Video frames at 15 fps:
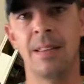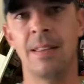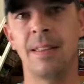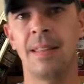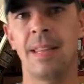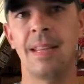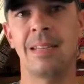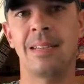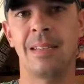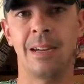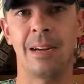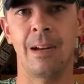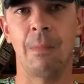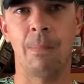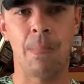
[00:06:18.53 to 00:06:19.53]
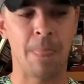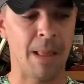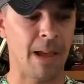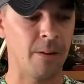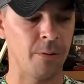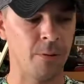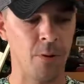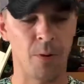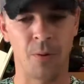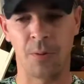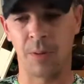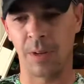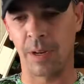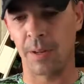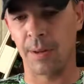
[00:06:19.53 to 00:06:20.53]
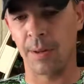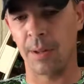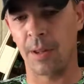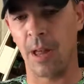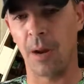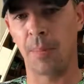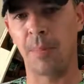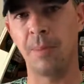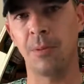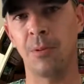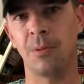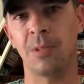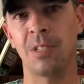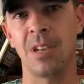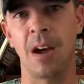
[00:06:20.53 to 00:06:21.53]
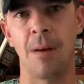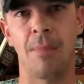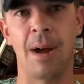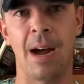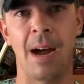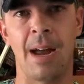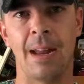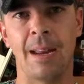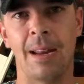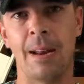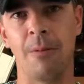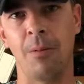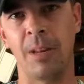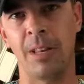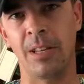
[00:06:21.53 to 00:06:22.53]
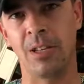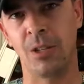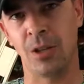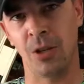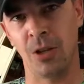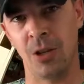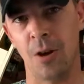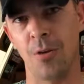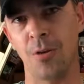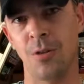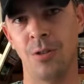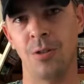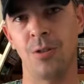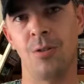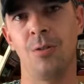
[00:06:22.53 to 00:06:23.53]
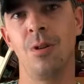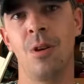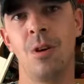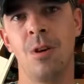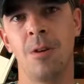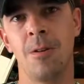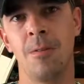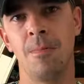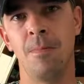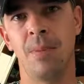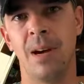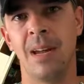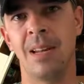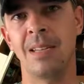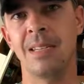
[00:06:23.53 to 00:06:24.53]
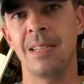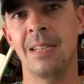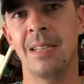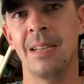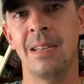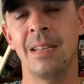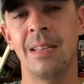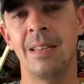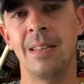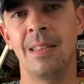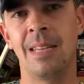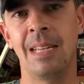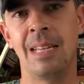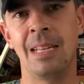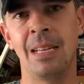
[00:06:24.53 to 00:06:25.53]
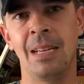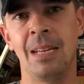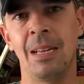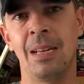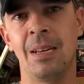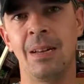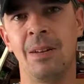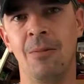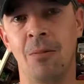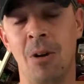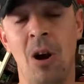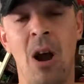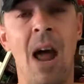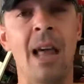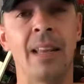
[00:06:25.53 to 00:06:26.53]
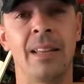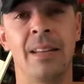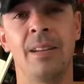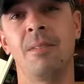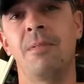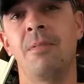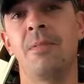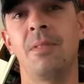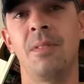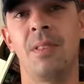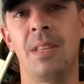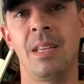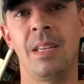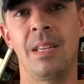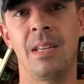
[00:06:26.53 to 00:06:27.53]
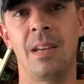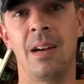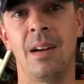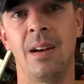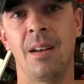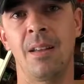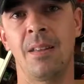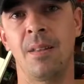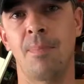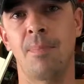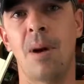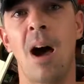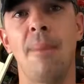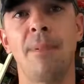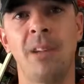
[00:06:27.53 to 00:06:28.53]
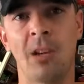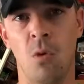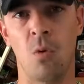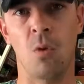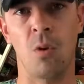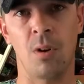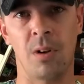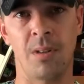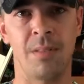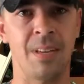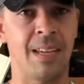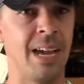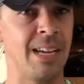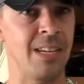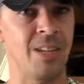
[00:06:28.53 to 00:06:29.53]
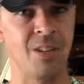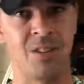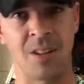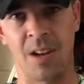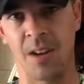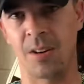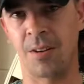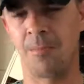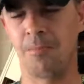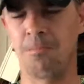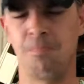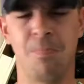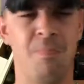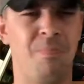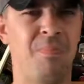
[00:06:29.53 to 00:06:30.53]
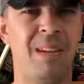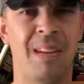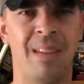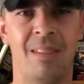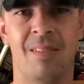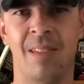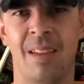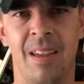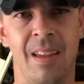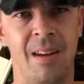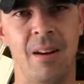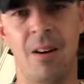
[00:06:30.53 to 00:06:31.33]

that I don't know that a lot of people stopped by and really took notice to, but where I live, the popping cork, the Cajun Thunder, big thing.